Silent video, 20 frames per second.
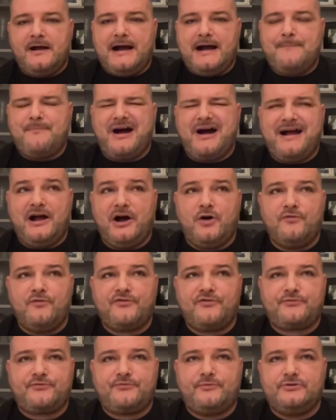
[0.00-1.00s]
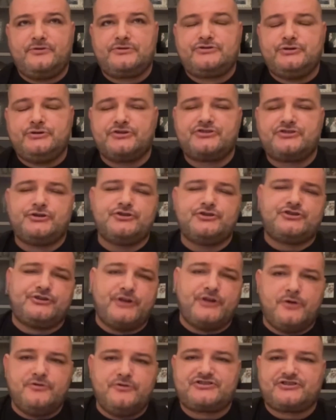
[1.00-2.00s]
And my health took such a
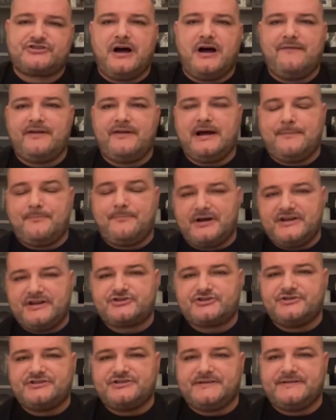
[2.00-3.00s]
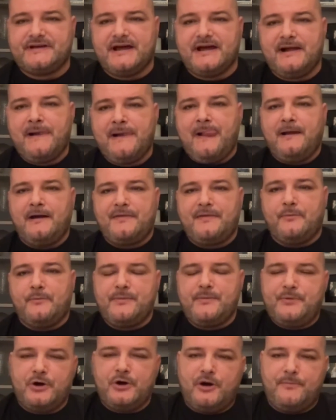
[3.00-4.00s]
nosedive, and I had my issues in there, that
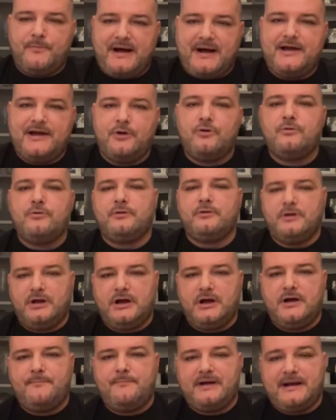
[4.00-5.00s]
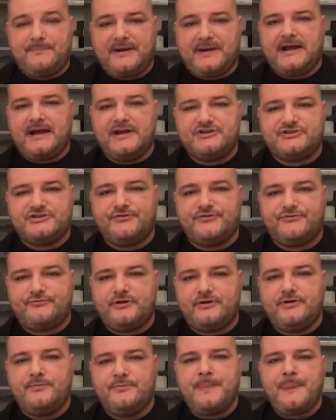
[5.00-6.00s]
we put a bail application
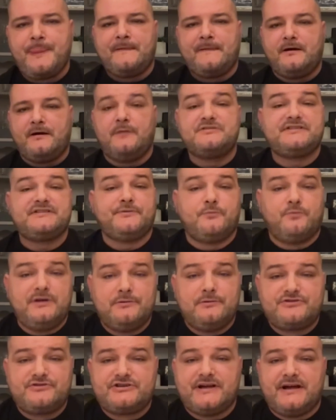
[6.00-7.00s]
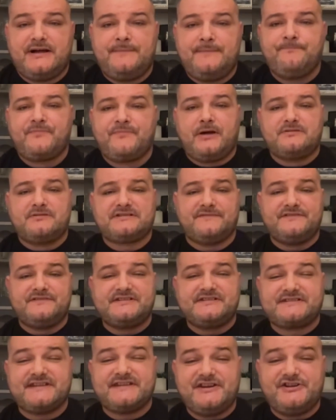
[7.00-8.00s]
through. I was in a wheelchair. I was having
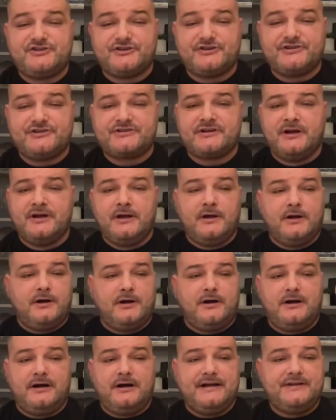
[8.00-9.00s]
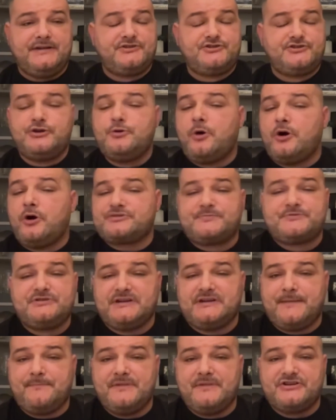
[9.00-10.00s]
seizures. I had 2
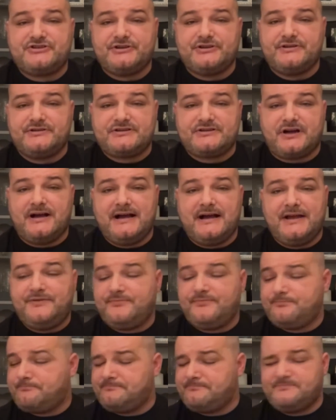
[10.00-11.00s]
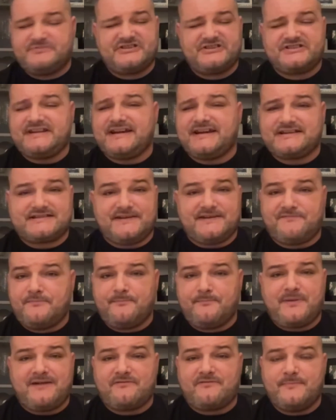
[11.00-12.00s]
hospital admissions. I had
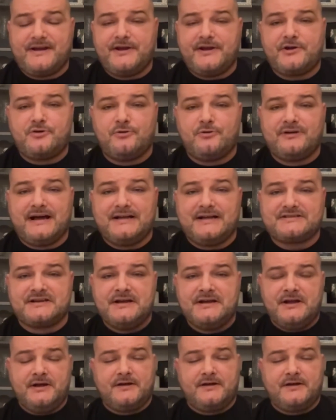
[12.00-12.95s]
6-7 paramedic call-outs.